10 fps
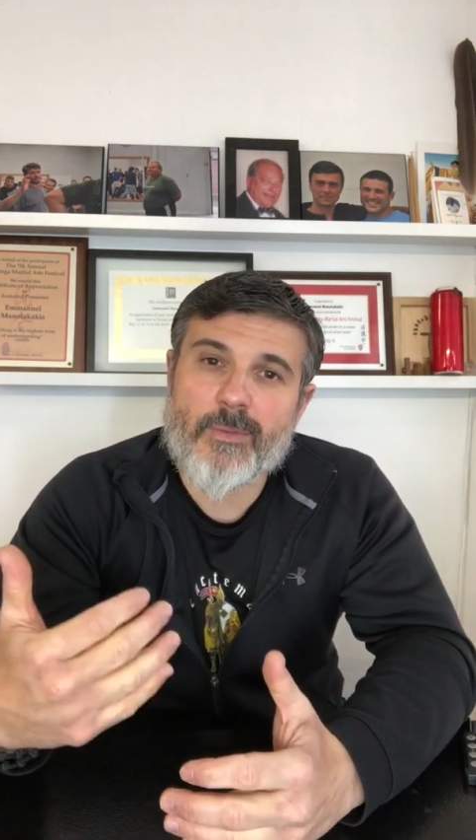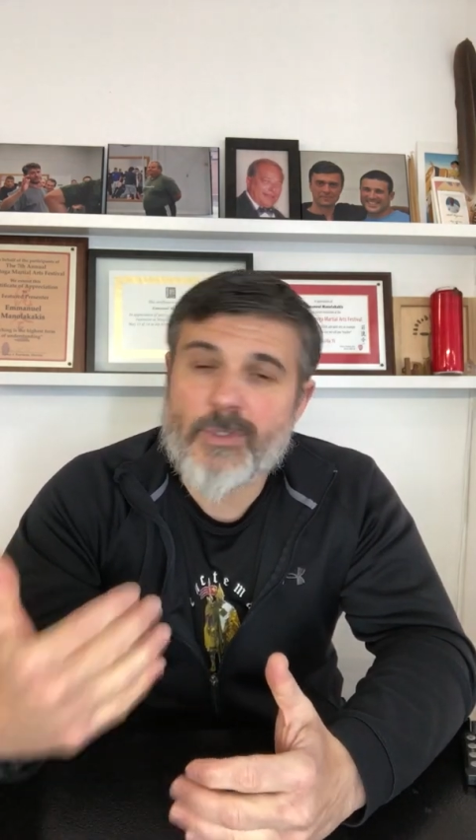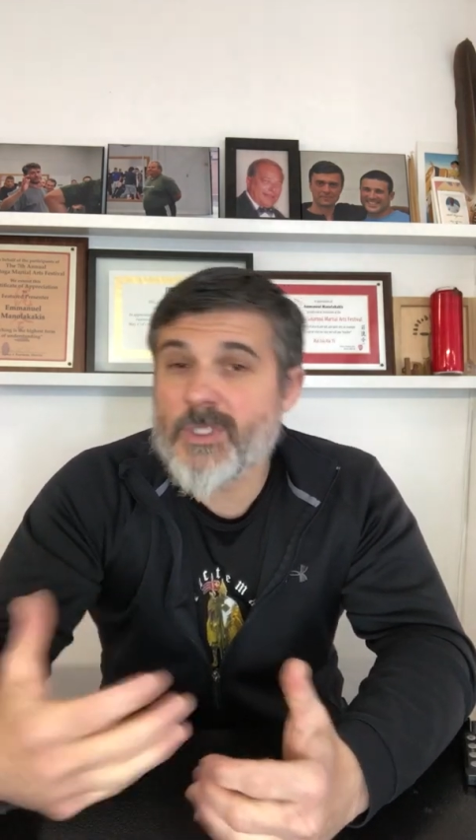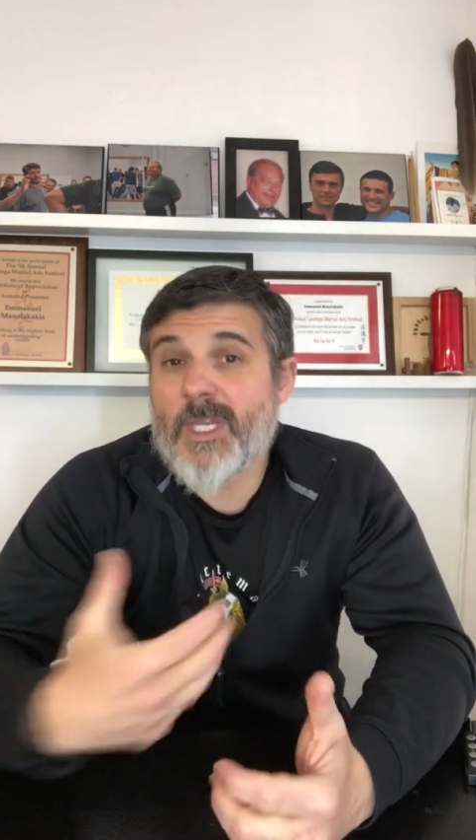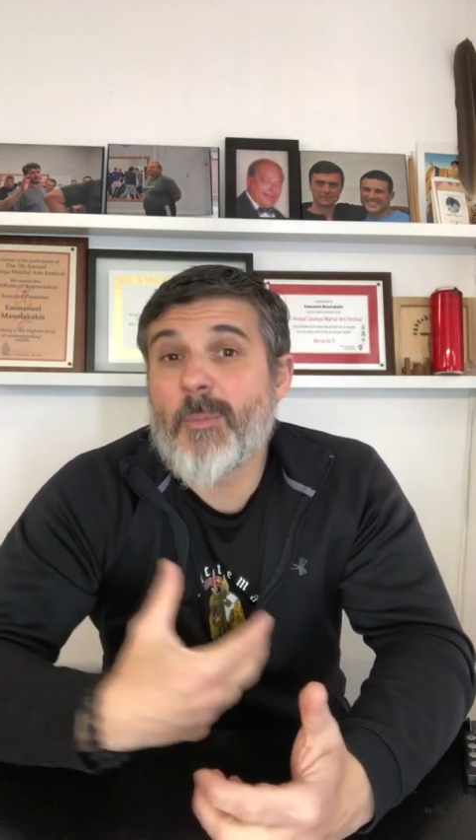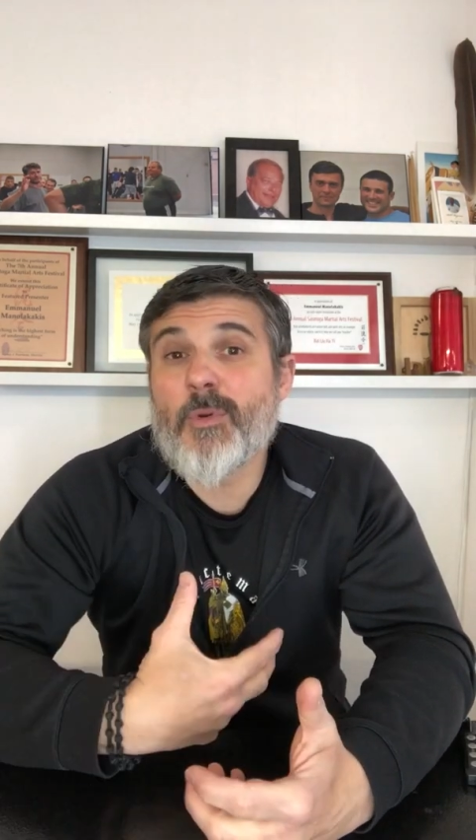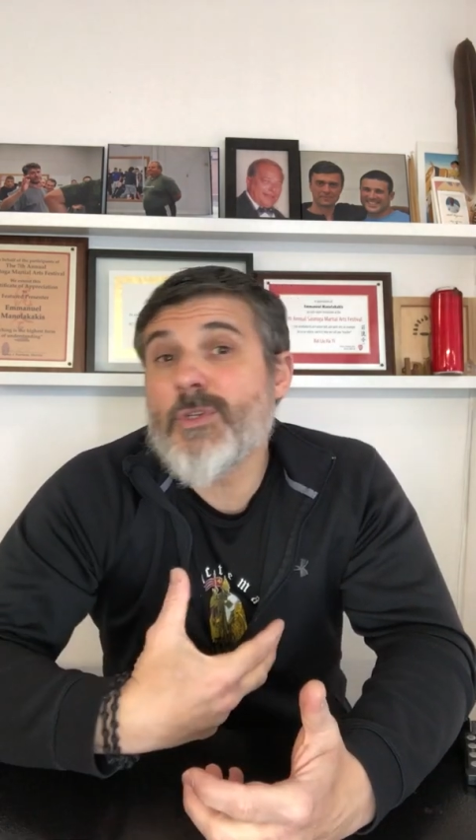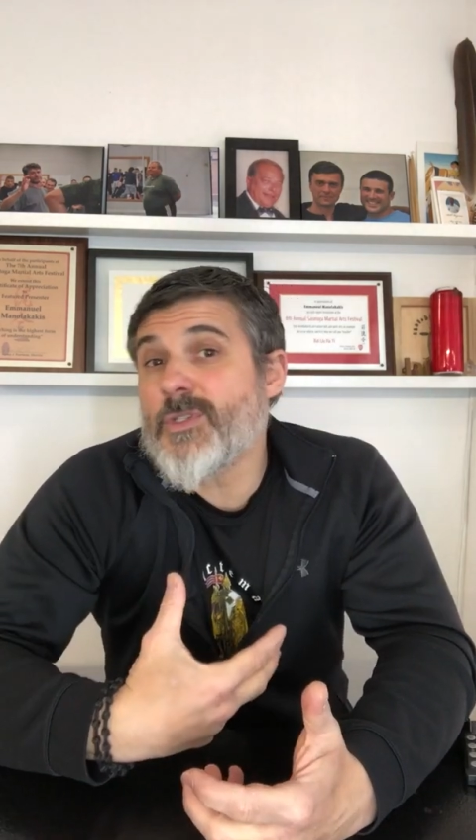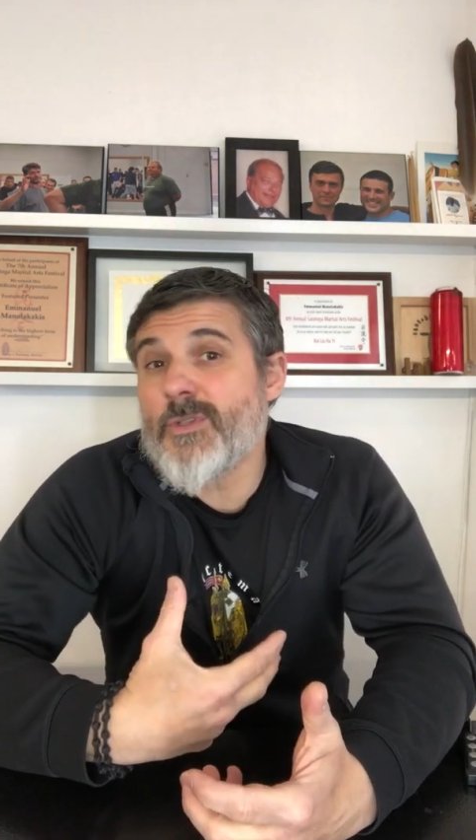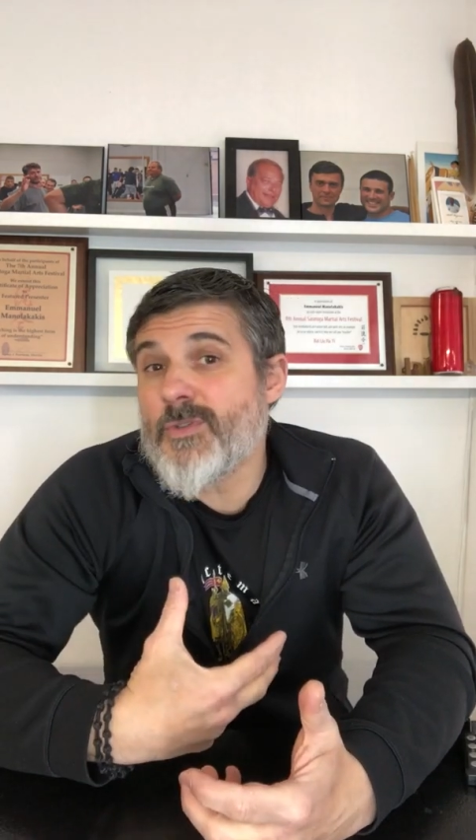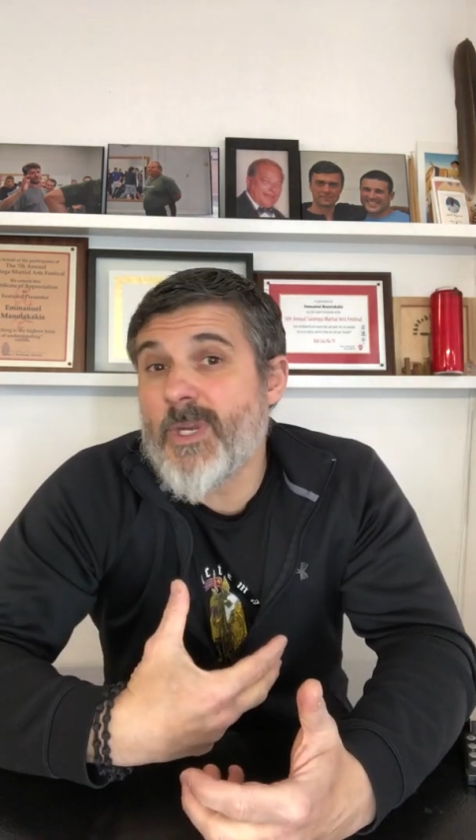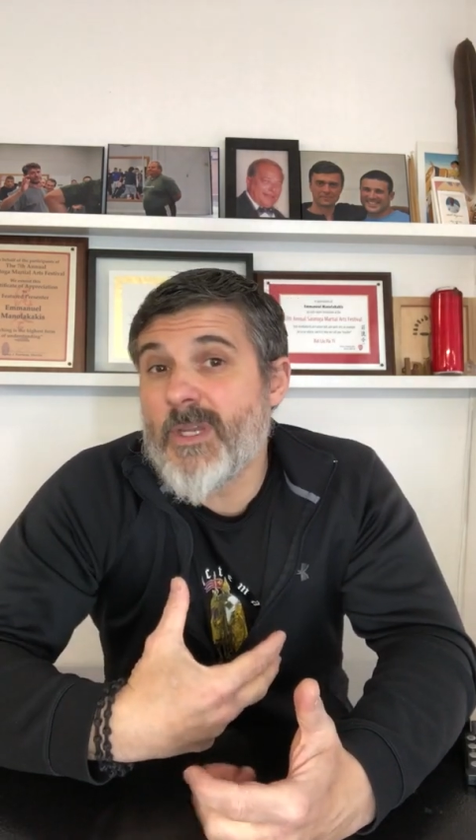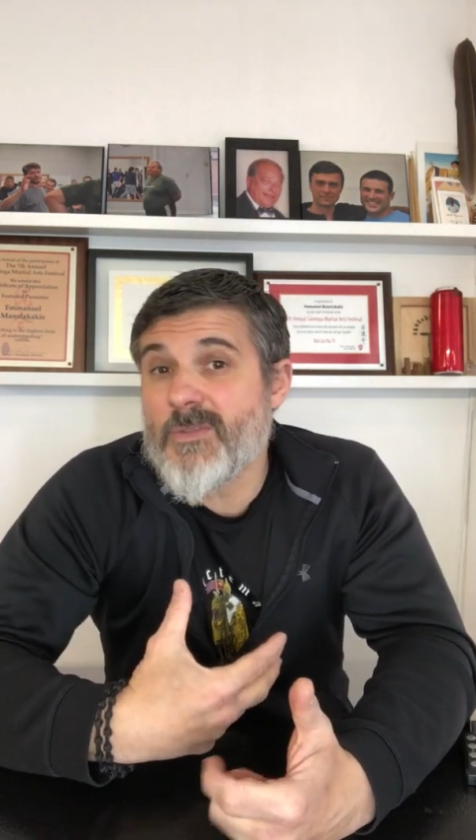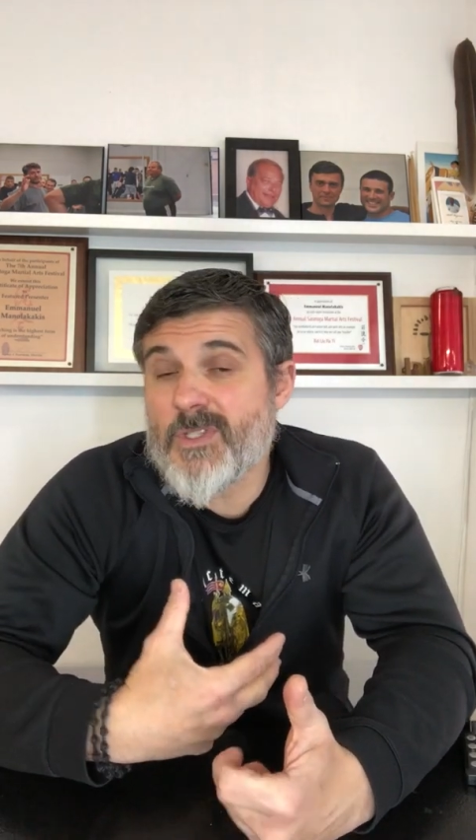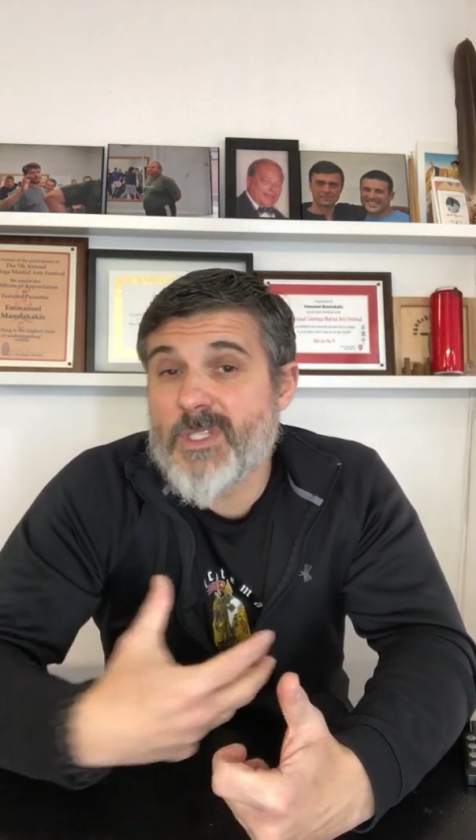so it's like a personal training
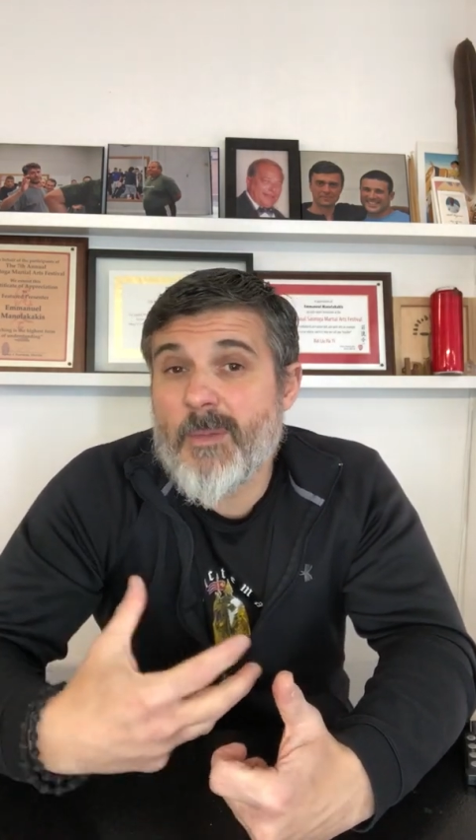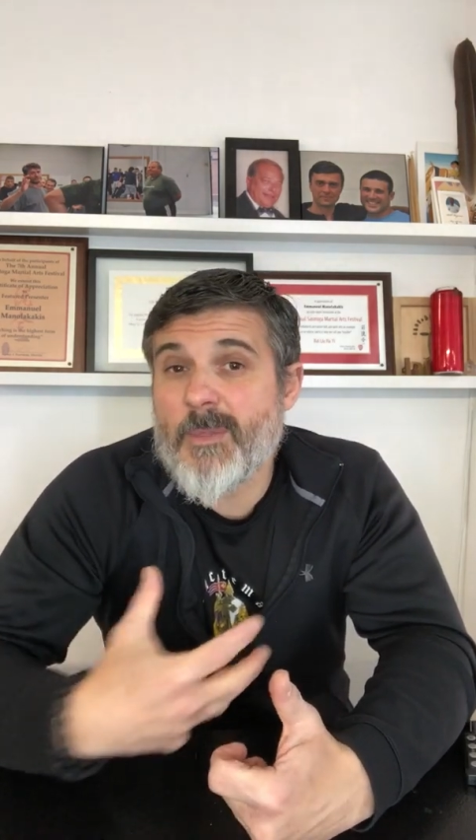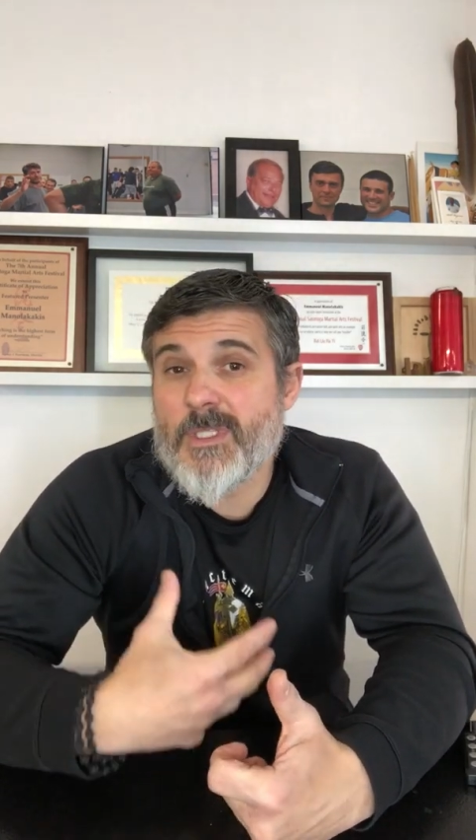of Systema.